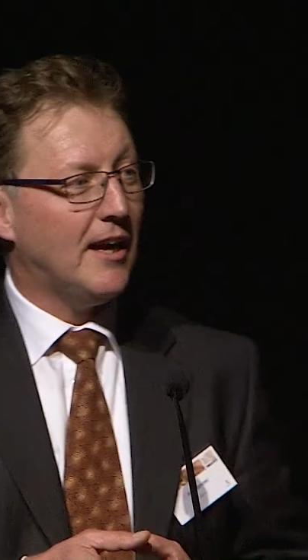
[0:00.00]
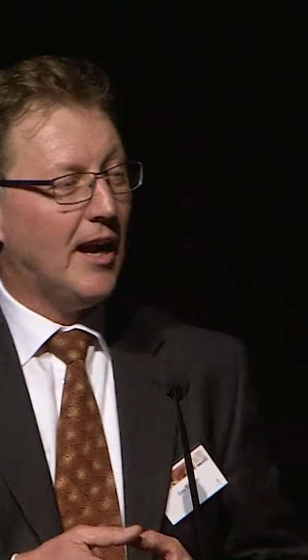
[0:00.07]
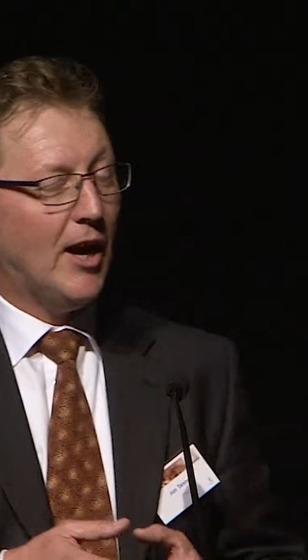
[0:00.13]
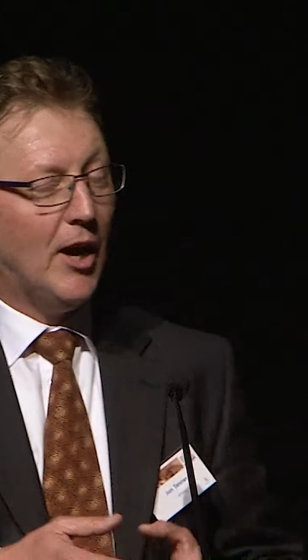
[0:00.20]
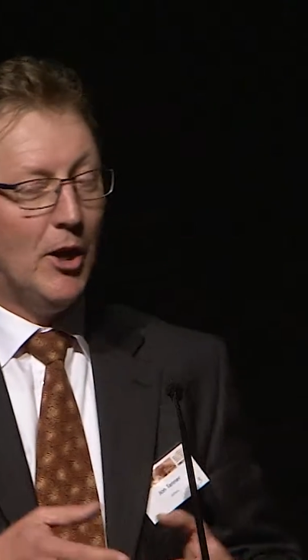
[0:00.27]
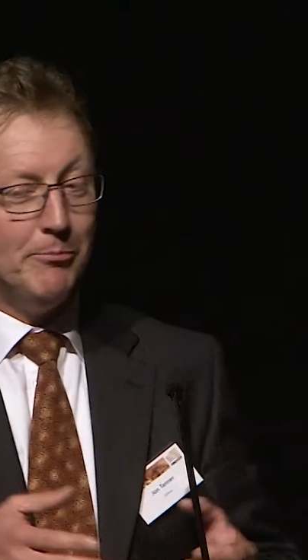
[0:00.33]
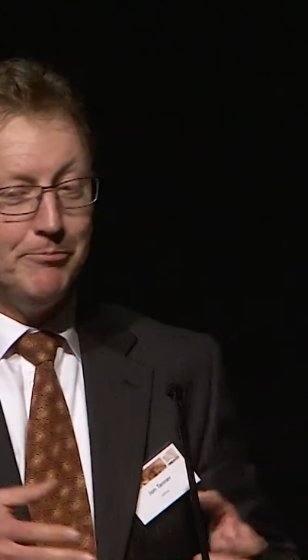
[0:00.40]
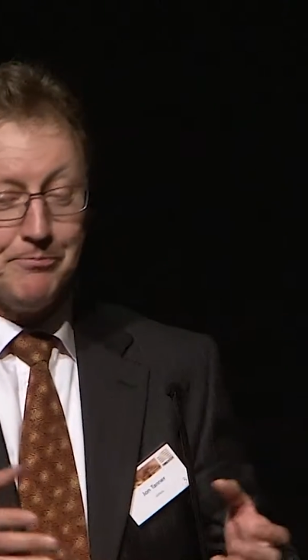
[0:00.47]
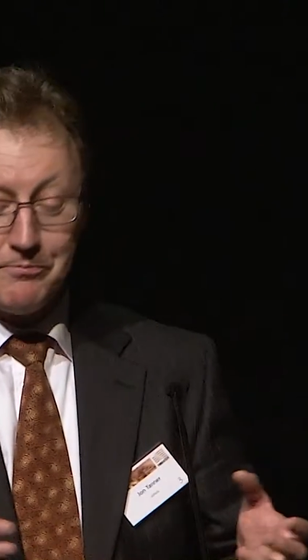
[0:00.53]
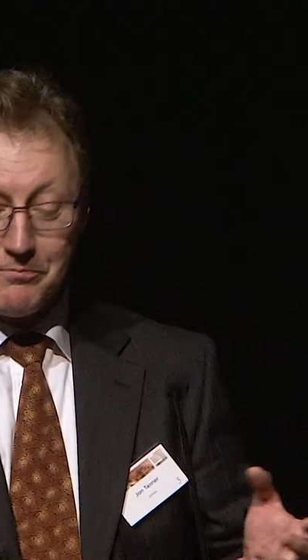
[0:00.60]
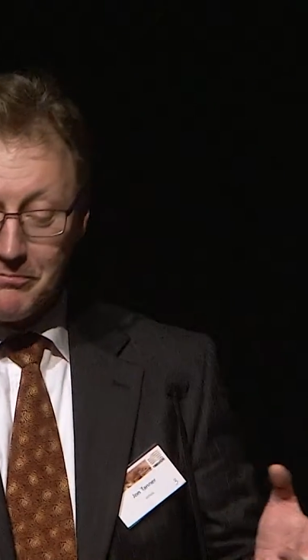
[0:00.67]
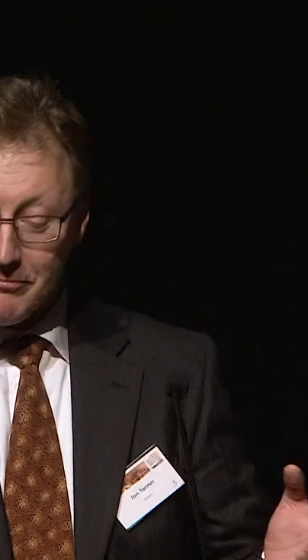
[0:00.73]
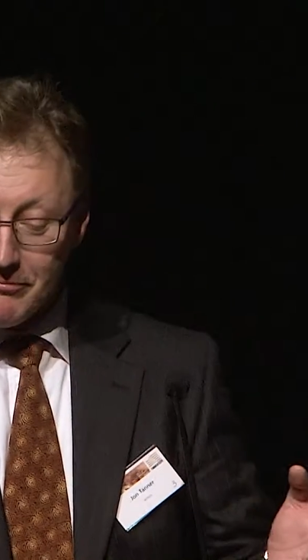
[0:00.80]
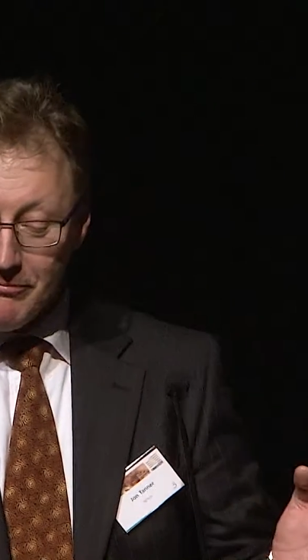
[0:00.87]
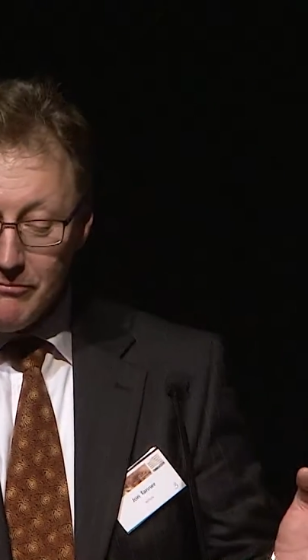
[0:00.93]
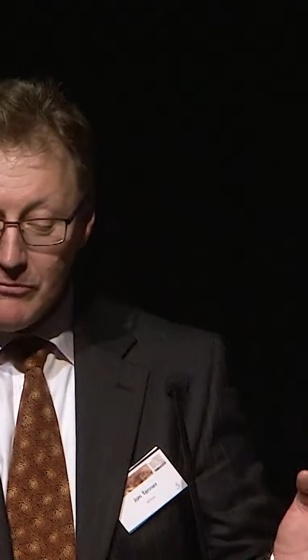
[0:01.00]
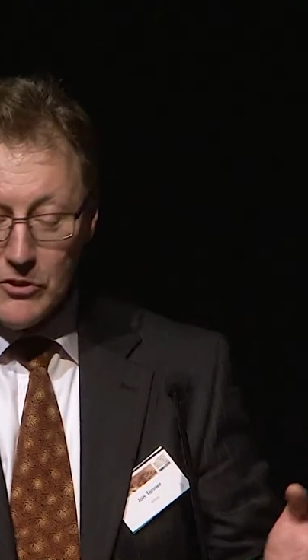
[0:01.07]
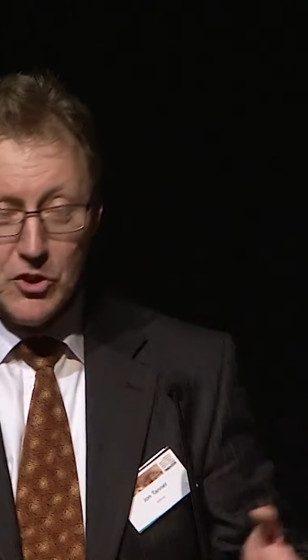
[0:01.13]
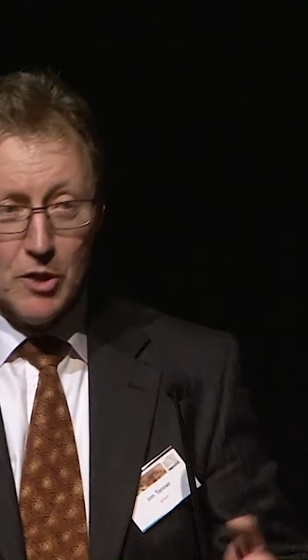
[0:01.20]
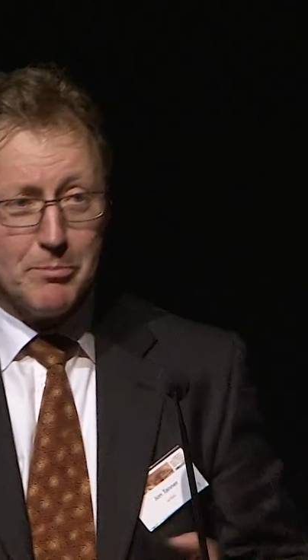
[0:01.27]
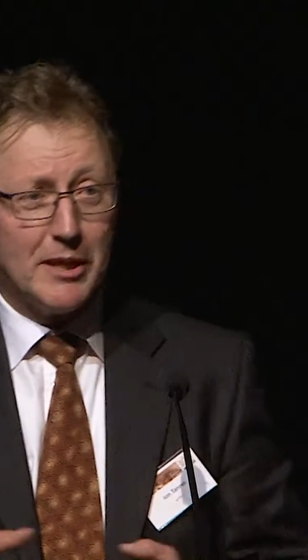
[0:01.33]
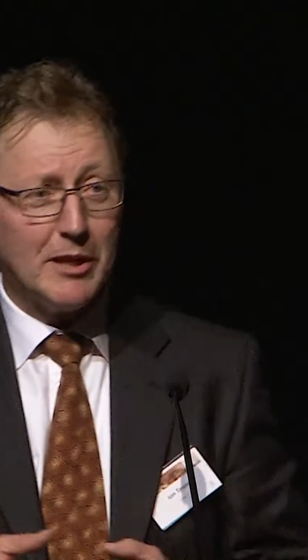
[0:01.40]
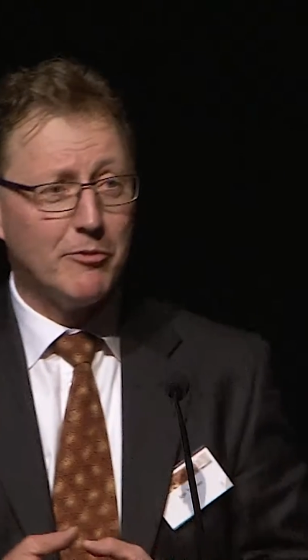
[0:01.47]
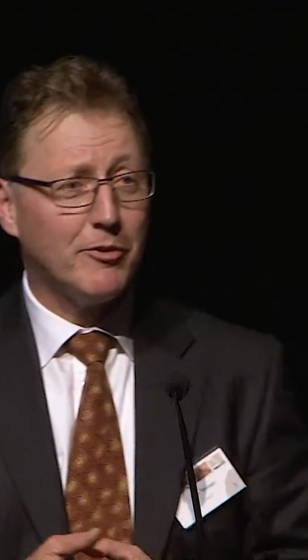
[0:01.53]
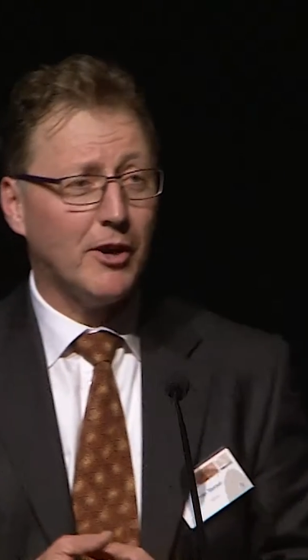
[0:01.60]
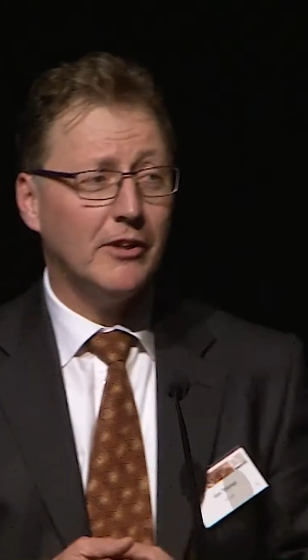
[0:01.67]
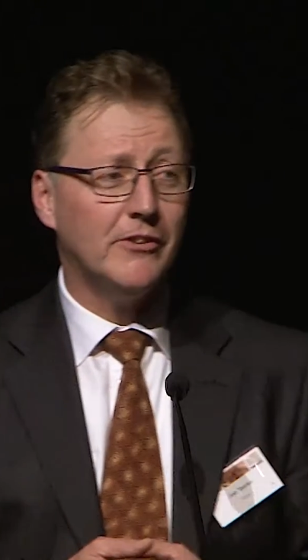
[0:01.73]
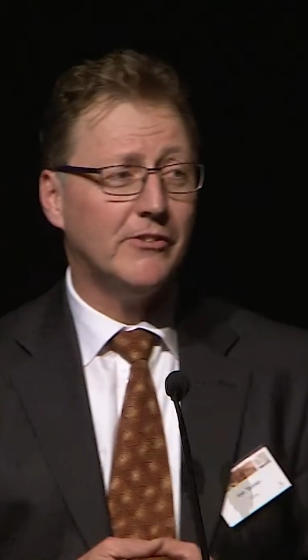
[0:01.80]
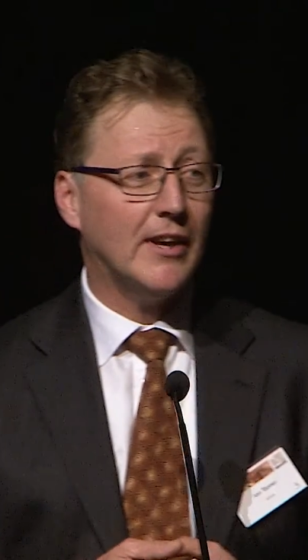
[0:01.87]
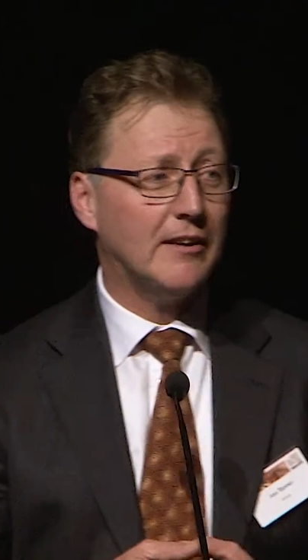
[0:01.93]
the big
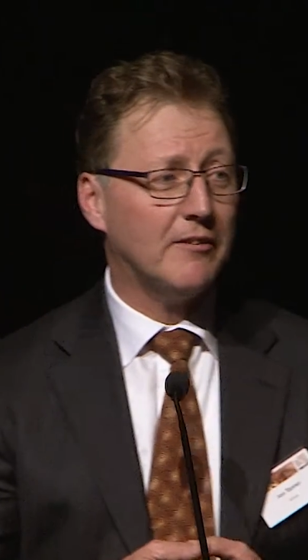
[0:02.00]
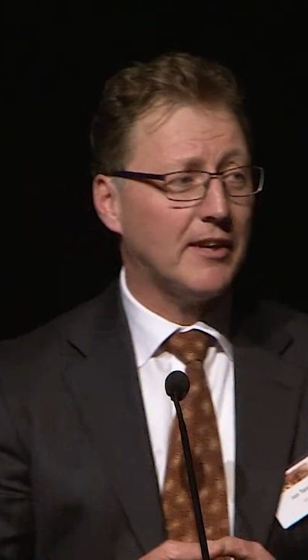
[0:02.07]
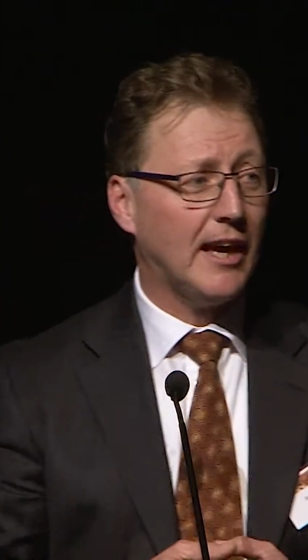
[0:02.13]
funds out of